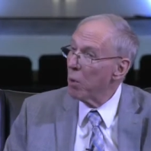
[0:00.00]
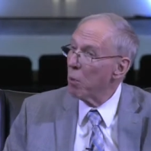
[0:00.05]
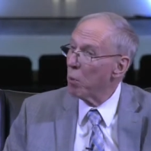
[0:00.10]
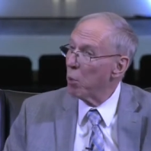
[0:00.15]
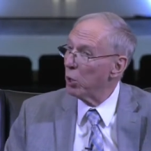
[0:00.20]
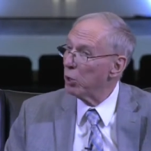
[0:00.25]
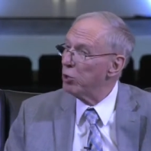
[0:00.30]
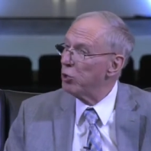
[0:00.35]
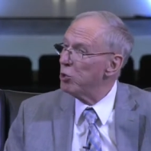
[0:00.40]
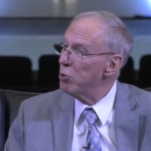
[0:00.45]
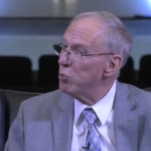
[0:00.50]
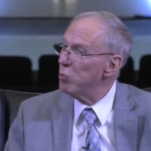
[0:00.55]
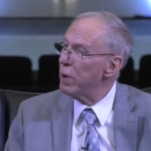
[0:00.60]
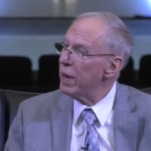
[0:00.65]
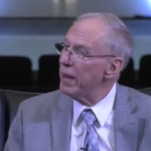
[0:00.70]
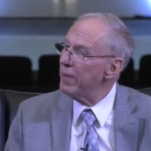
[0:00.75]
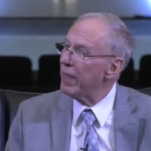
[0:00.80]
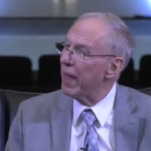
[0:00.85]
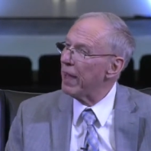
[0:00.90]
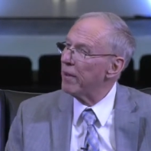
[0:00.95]
Would you
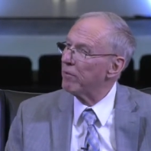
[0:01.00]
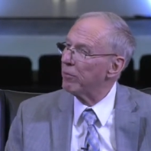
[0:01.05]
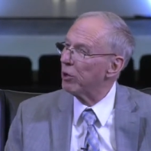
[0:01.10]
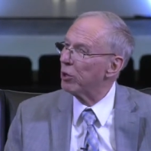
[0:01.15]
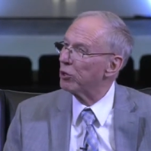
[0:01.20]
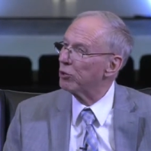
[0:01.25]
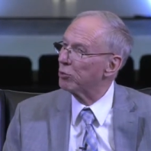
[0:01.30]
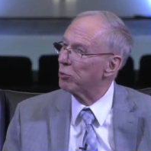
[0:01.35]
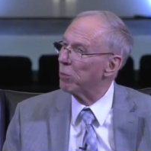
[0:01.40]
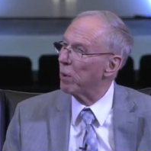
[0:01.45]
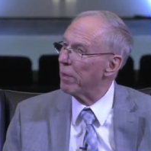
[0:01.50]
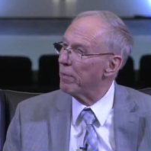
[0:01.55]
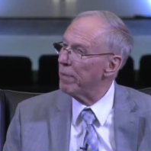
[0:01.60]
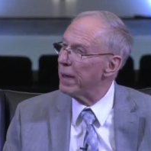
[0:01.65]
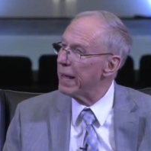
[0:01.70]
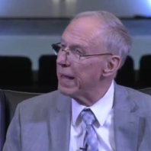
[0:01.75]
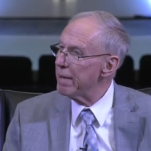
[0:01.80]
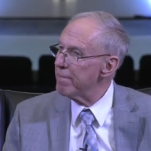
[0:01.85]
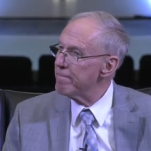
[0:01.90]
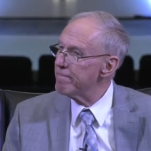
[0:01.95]
read that verse with
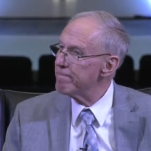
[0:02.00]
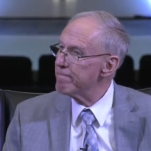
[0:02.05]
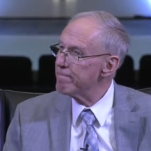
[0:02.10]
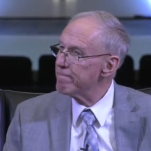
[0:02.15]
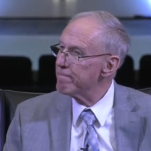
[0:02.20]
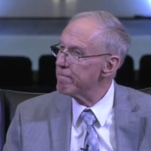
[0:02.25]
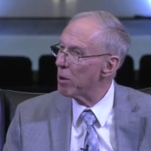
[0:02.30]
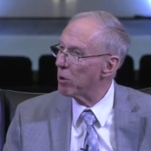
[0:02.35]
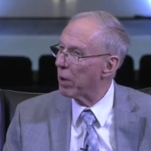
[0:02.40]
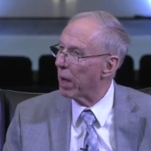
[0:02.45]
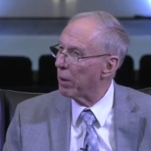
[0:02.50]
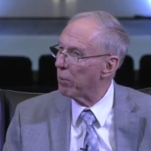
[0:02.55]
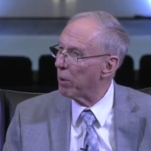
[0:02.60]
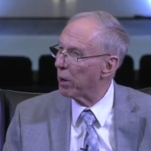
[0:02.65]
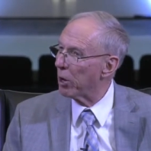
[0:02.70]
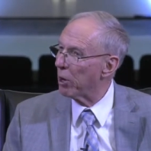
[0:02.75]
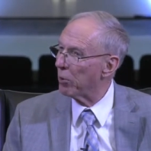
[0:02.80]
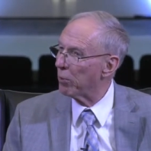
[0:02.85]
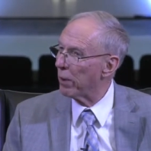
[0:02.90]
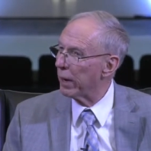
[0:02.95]
me? Okay, we're
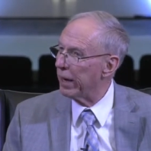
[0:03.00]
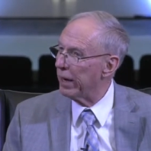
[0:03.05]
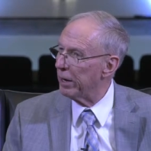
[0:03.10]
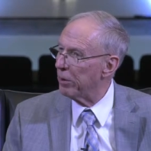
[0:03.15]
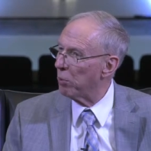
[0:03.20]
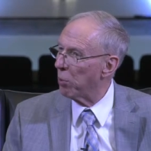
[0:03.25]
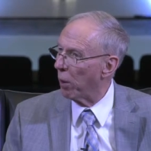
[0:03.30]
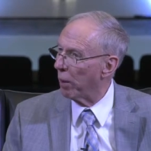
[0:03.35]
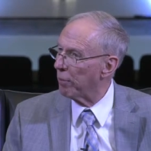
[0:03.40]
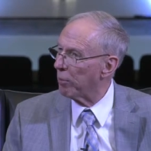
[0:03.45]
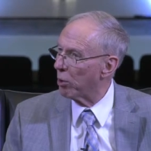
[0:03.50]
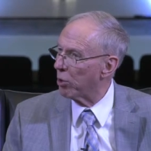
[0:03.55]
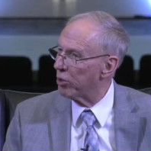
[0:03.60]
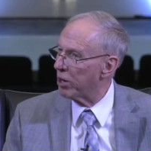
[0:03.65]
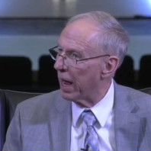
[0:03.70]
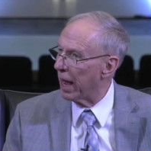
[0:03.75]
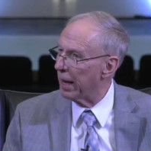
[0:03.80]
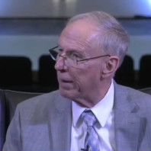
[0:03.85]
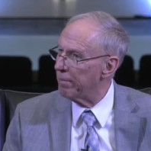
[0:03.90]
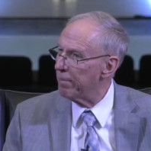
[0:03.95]
going to read it one more
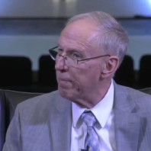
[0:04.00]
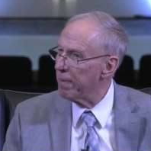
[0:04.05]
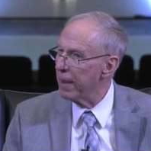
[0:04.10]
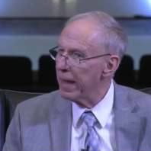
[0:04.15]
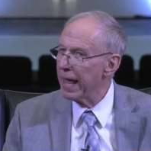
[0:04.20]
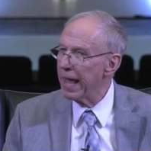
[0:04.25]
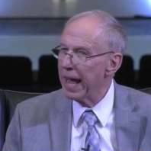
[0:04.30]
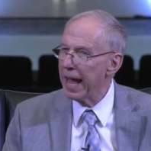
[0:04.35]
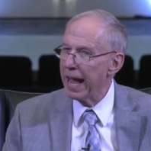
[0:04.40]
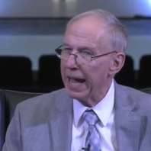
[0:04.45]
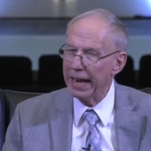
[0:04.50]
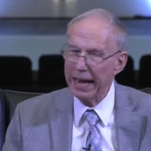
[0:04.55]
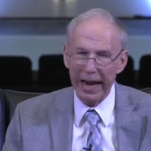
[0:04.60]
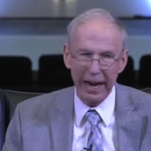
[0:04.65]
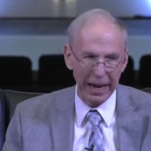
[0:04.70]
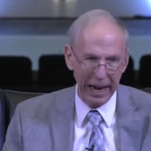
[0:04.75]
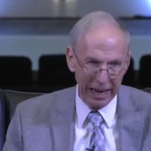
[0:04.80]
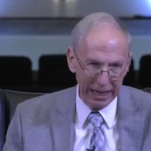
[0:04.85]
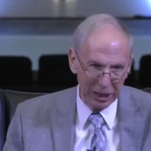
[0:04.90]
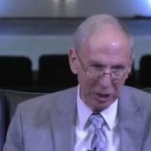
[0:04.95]
time, and
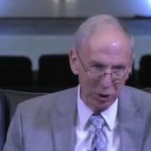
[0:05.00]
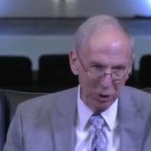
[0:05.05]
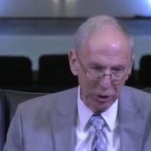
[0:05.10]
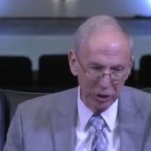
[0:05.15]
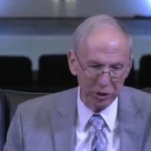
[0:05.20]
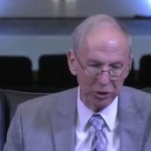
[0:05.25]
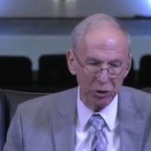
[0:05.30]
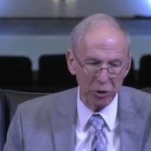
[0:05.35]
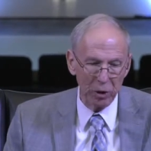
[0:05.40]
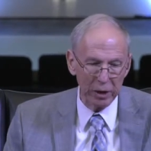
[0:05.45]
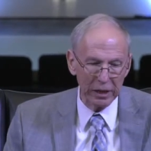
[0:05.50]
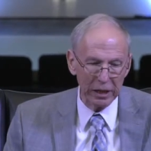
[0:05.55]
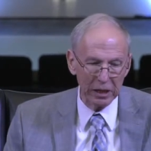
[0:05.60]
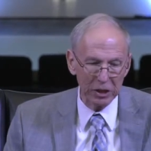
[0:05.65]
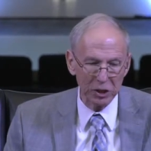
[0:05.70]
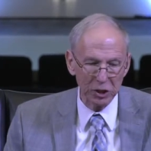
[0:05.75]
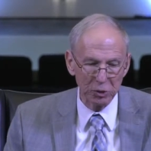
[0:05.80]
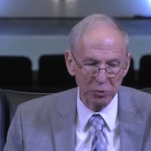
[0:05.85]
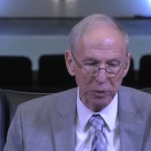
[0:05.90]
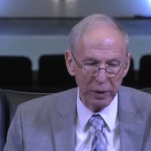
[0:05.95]
I'd like you to join
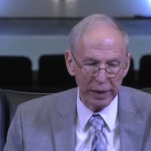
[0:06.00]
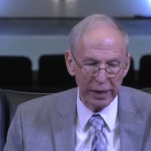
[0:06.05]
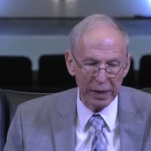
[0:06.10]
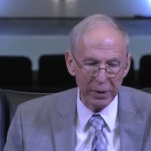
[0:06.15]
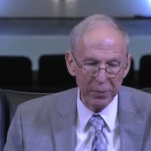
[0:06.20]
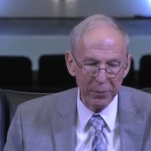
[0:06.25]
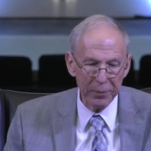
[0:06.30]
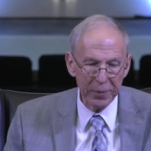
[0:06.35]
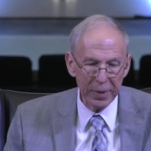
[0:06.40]
us. Ready?